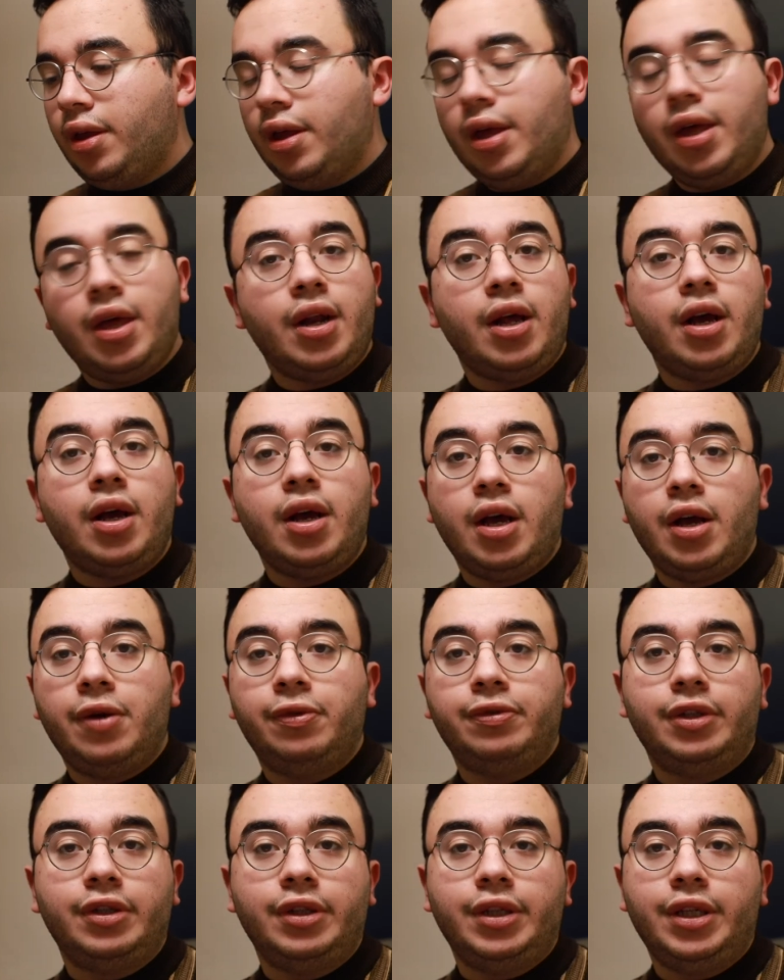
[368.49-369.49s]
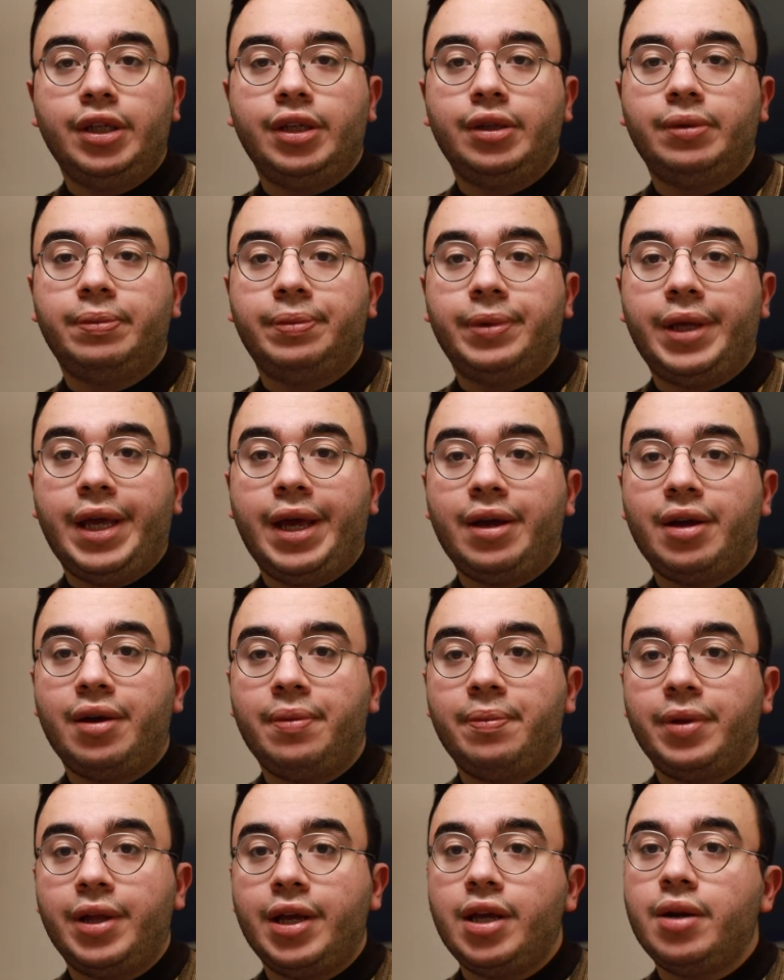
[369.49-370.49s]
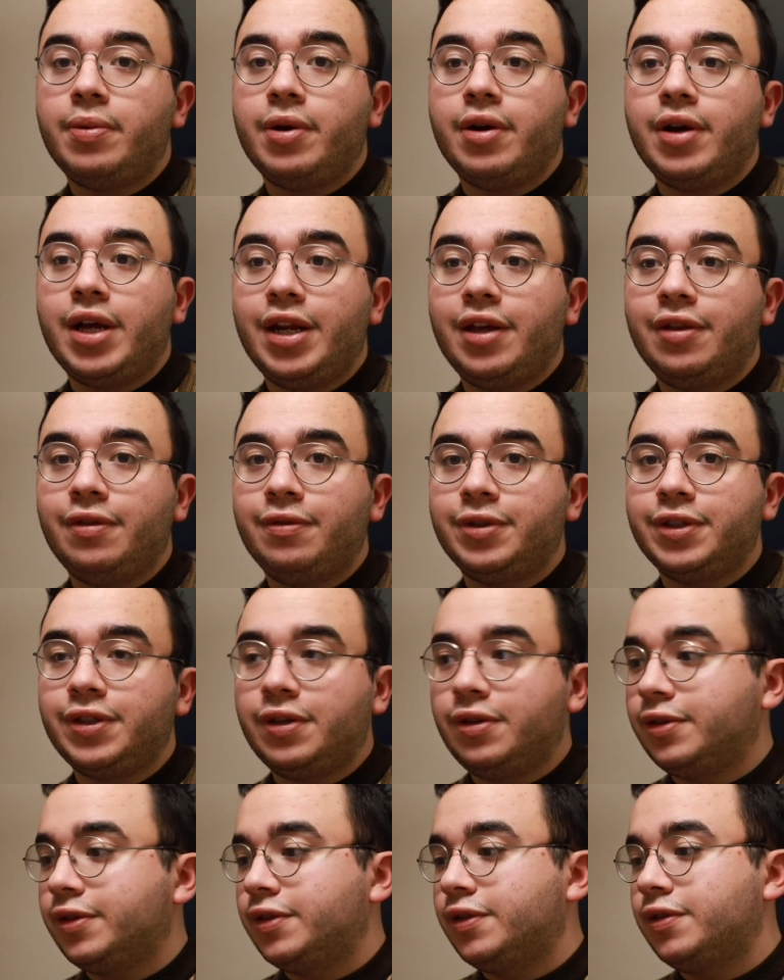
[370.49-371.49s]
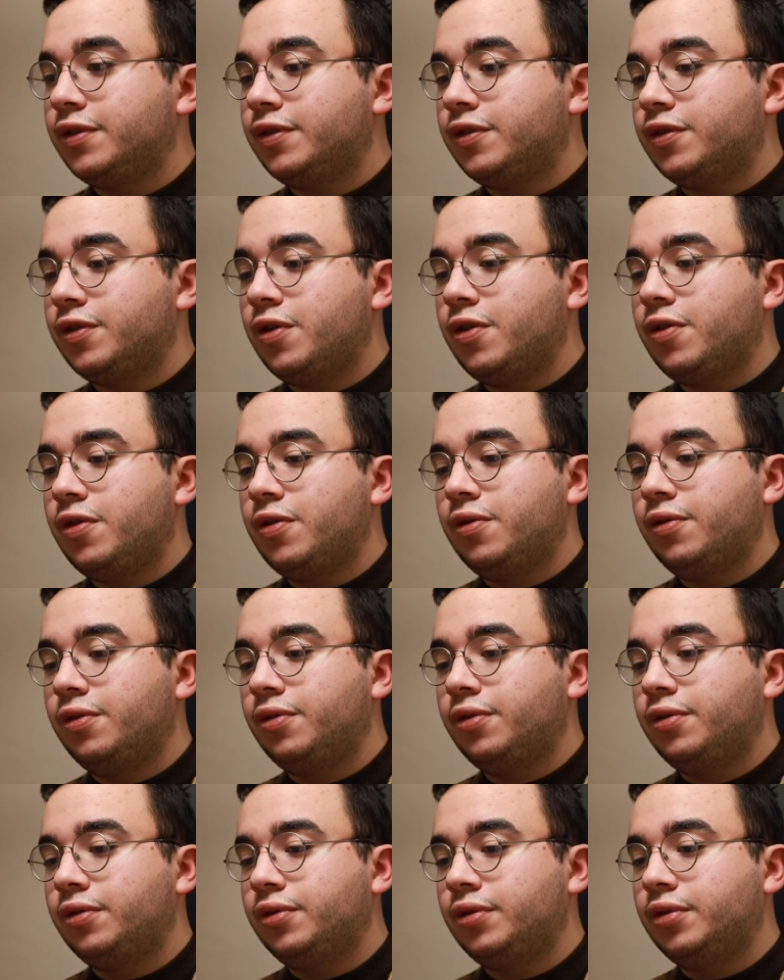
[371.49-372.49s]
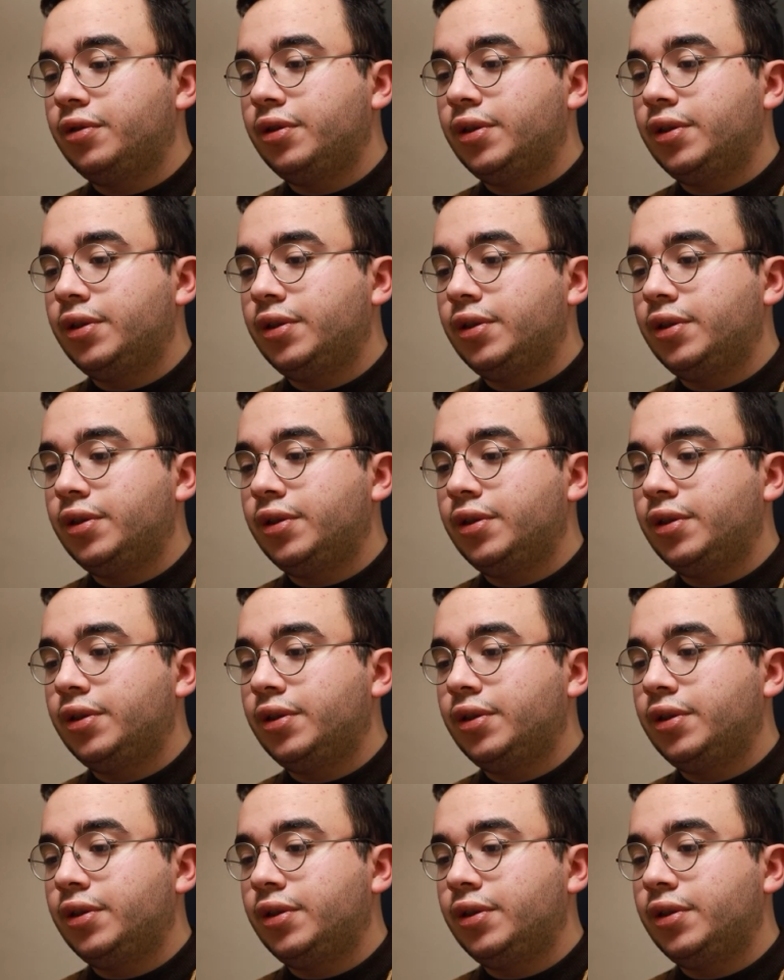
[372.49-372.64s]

and I really can't complain about any of the results. So